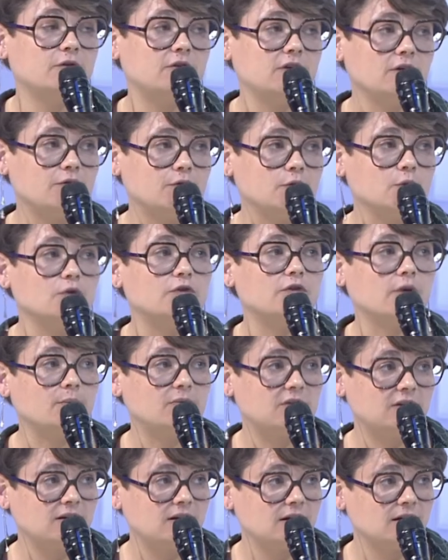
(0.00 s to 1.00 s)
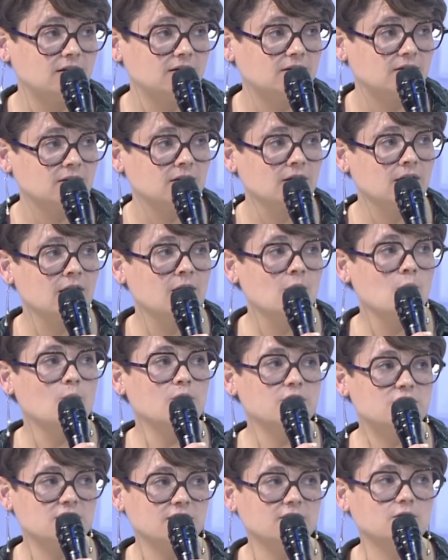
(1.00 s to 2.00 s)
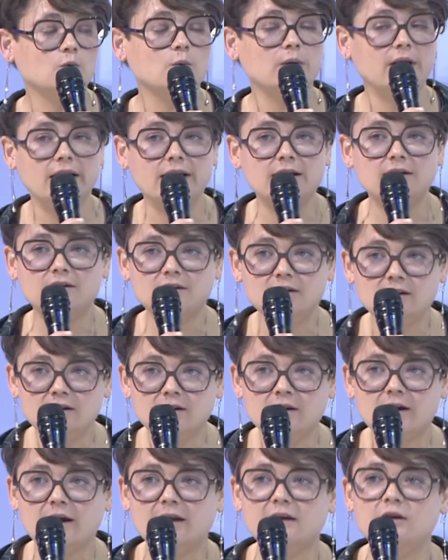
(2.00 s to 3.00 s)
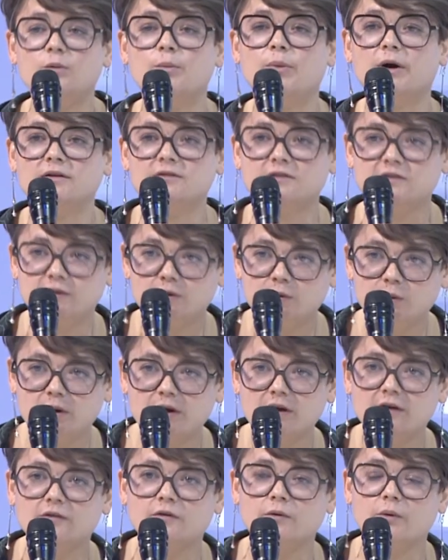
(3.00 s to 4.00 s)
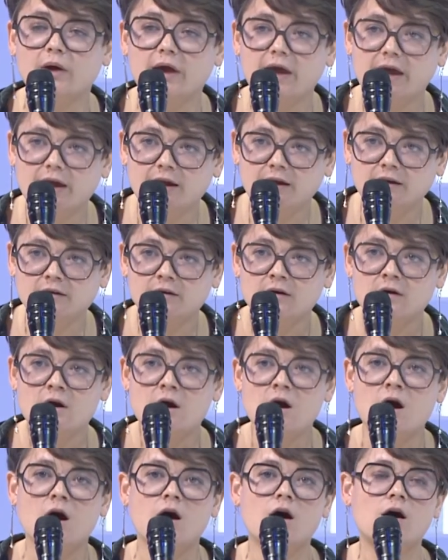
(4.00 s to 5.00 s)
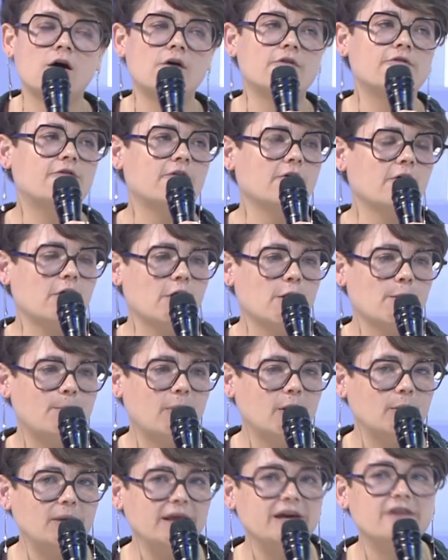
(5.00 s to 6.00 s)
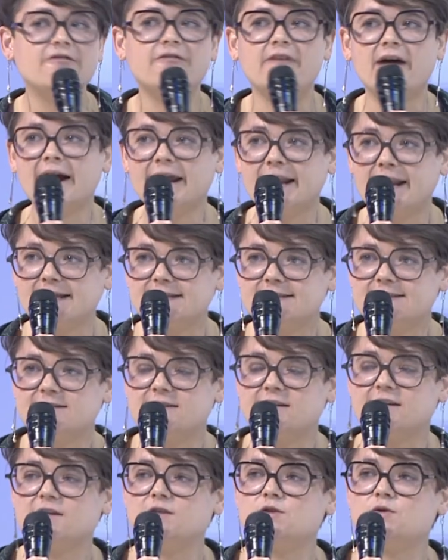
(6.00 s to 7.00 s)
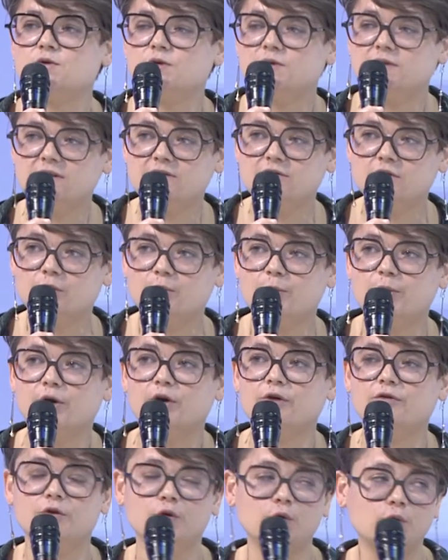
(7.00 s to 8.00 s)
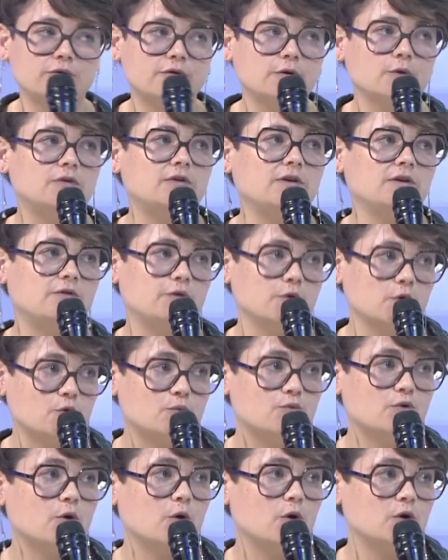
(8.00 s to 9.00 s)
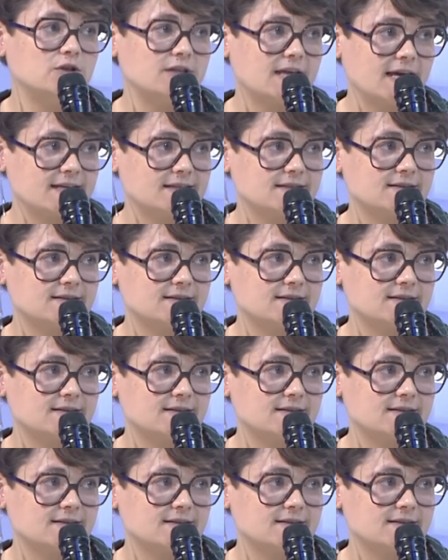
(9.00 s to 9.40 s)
fuel subsidies, which is really key, and in particular, the end of public financing to the development of new fossil fuel projects